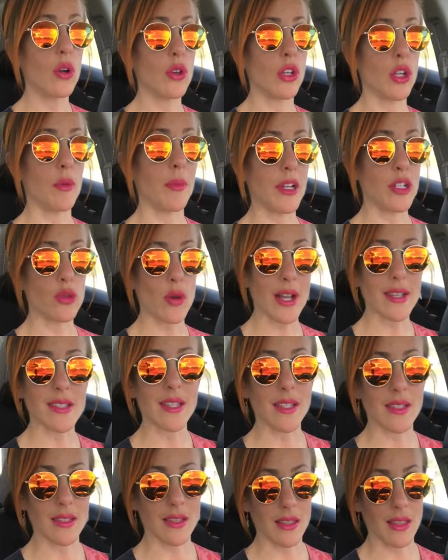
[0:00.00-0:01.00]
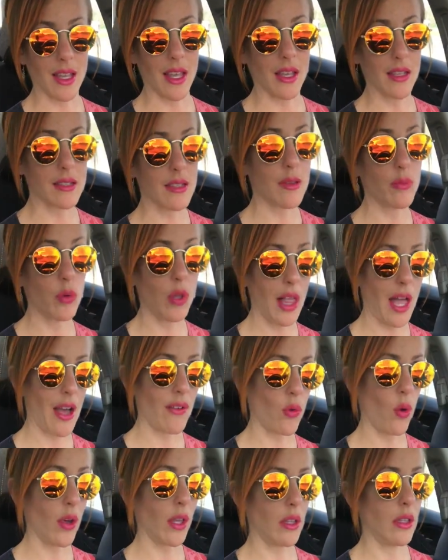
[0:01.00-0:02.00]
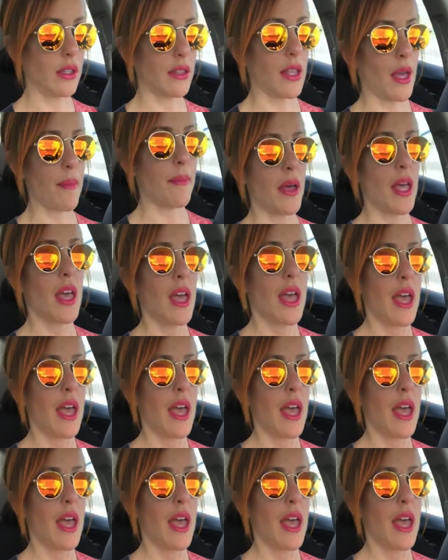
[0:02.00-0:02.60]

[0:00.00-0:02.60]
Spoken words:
you know, my dressings and things will have oil in them.